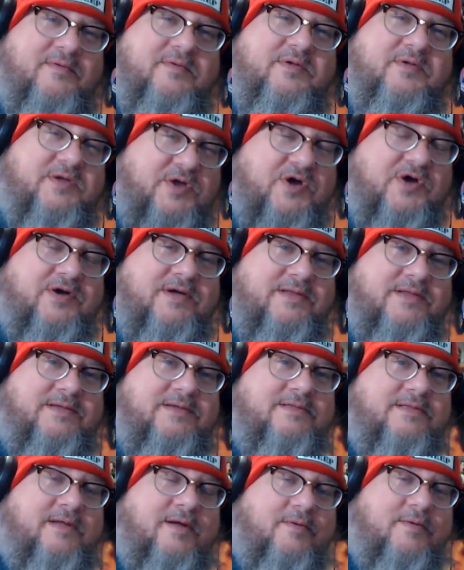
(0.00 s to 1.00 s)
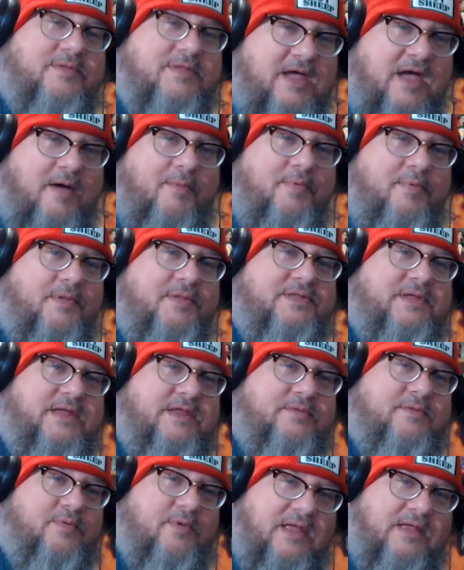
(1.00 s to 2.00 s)
good. There's a couple of scenes
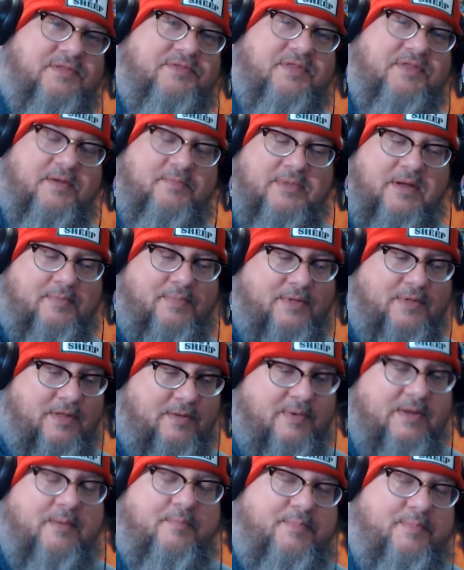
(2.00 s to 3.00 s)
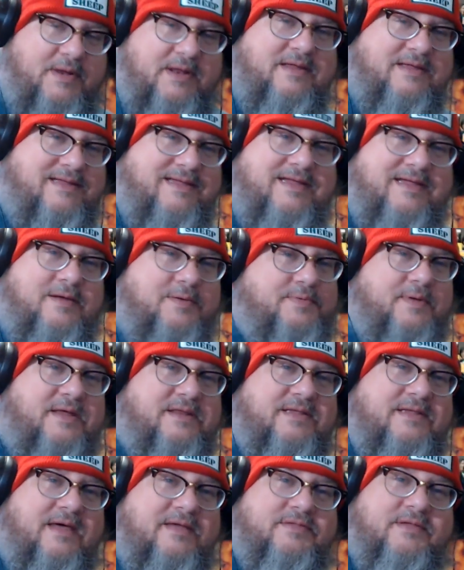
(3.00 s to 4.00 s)
where they slipped up a little bit, but it was
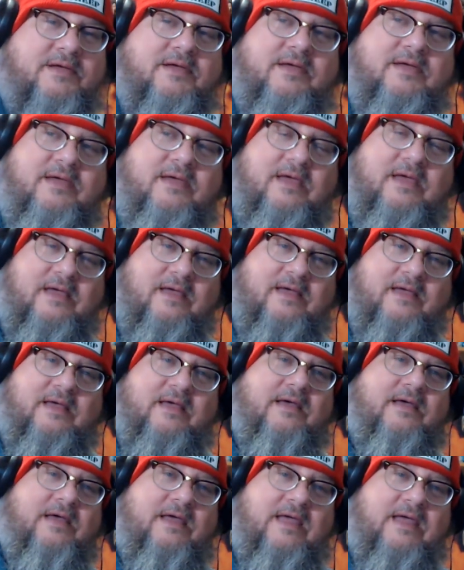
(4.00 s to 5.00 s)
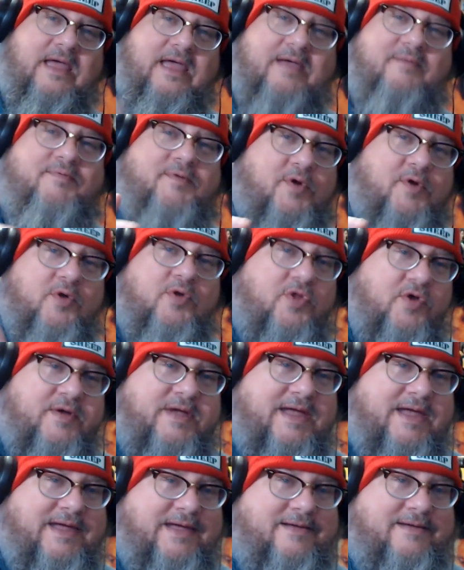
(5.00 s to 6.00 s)
fantastic. If you're
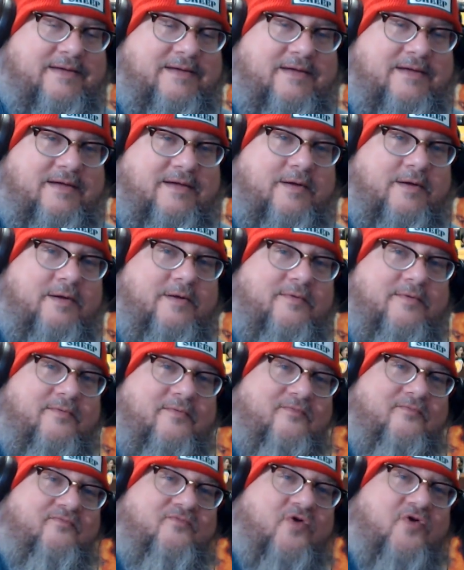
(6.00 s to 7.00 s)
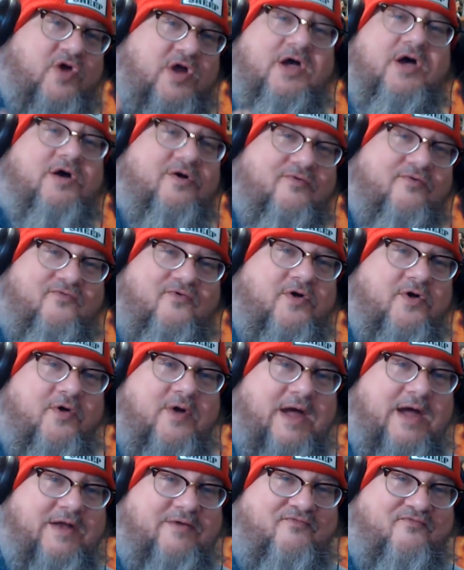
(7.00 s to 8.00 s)
looking for kung fu
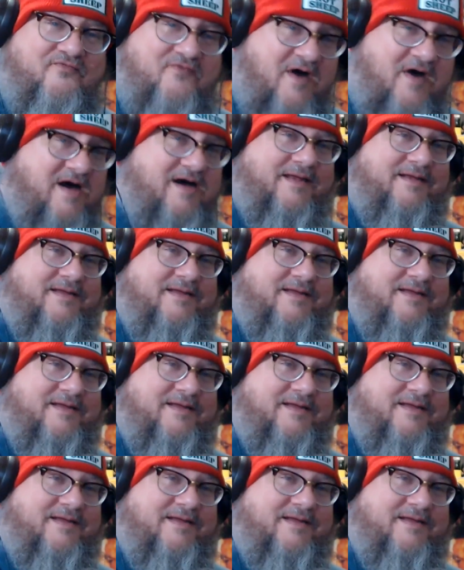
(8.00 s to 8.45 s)
and fun,